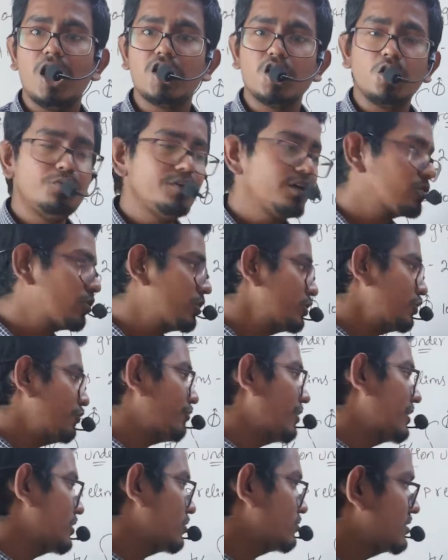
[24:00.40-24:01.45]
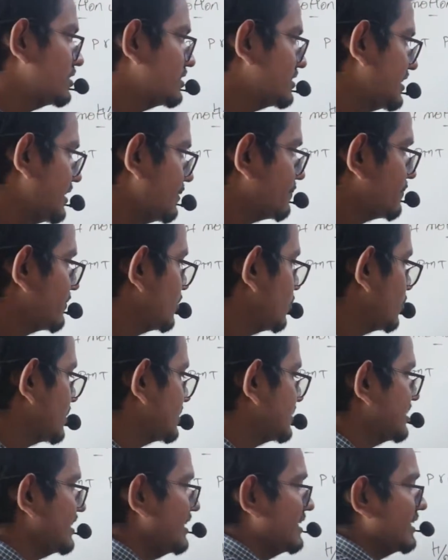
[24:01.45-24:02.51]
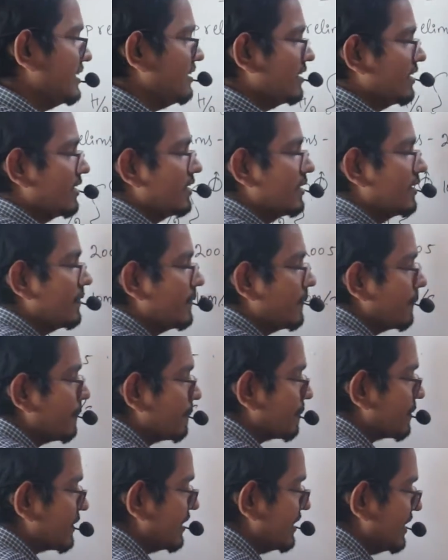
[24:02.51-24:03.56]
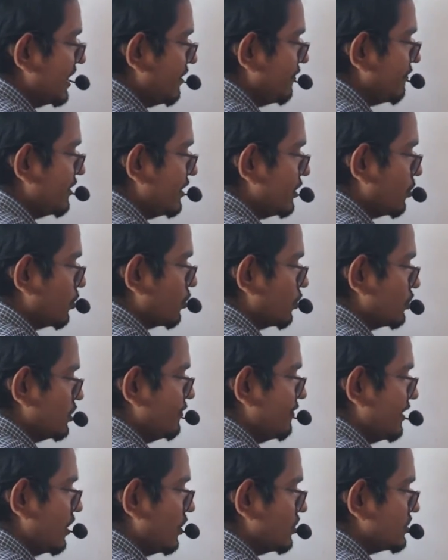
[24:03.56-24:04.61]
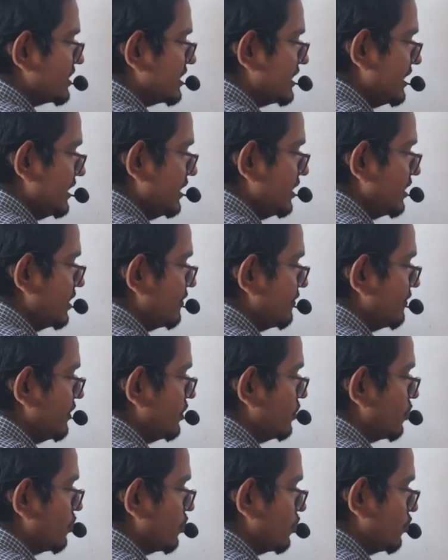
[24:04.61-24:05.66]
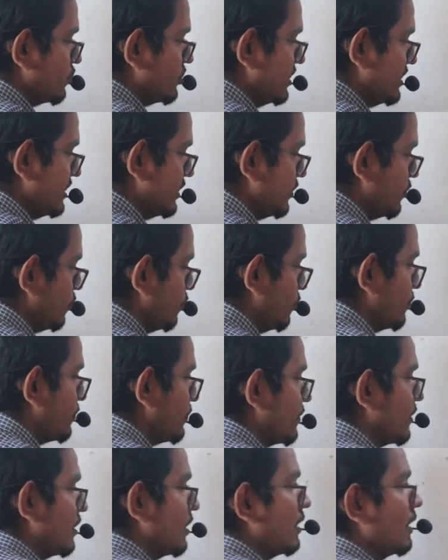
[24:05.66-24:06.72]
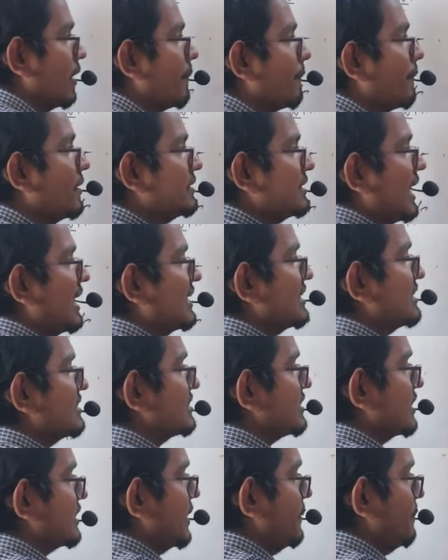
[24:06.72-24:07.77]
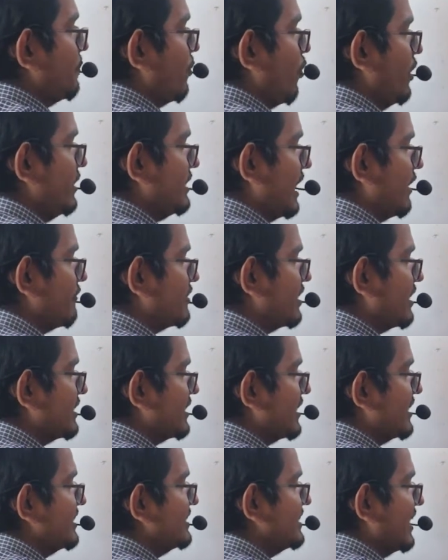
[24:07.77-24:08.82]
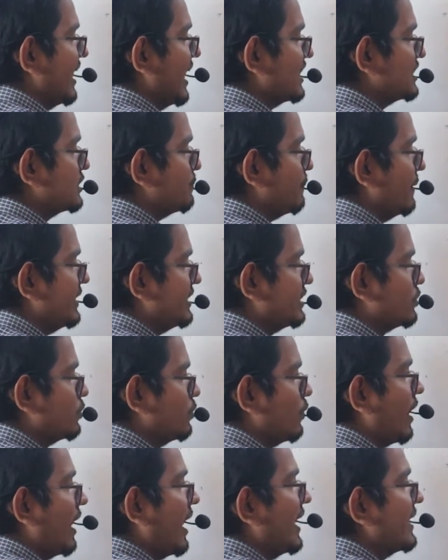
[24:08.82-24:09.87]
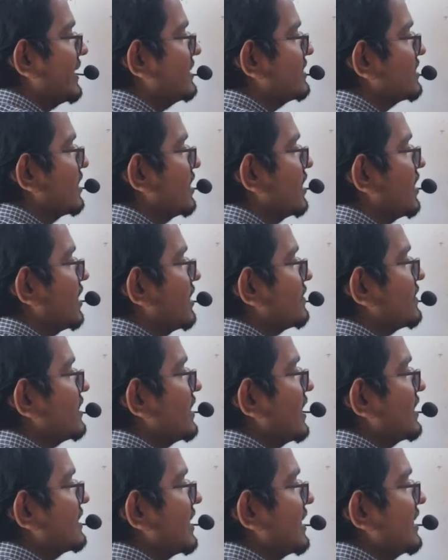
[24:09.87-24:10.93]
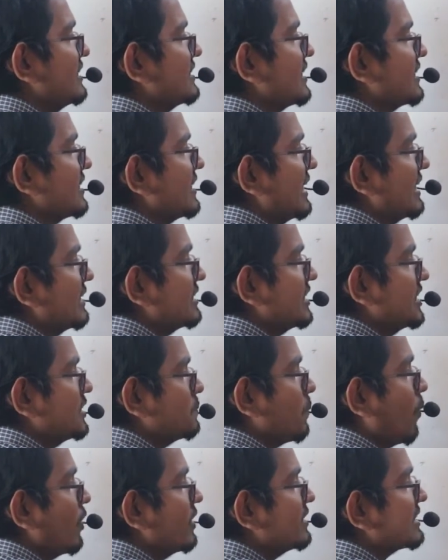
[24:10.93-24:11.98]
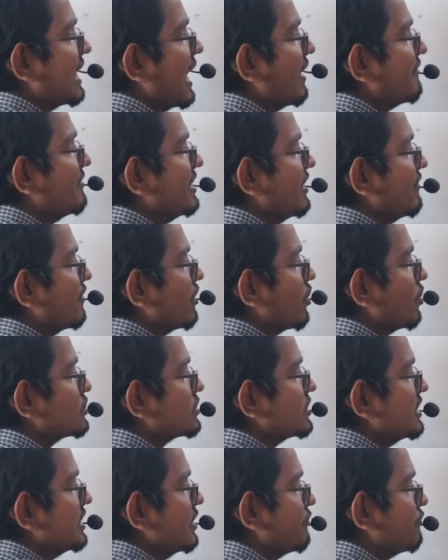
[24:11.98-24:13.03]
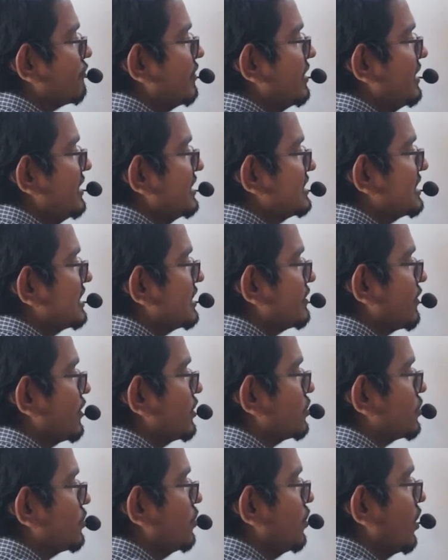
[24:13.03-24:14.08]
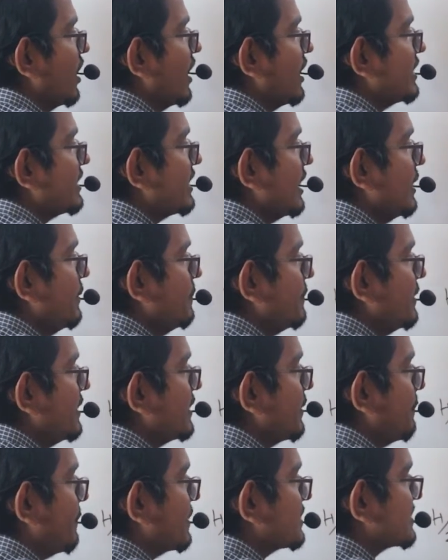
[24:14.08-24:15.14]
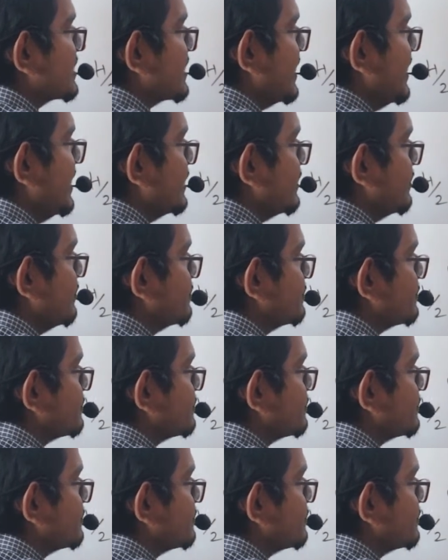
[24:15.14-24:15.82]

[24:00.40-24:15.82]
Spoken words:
and now we are going to find out the same. You can see here we don't know the velocity, we don't know the u, but at certain point after attaining the h by 2 height, they are telling that this ball is having a velocity of v is equal to 10 meters per second.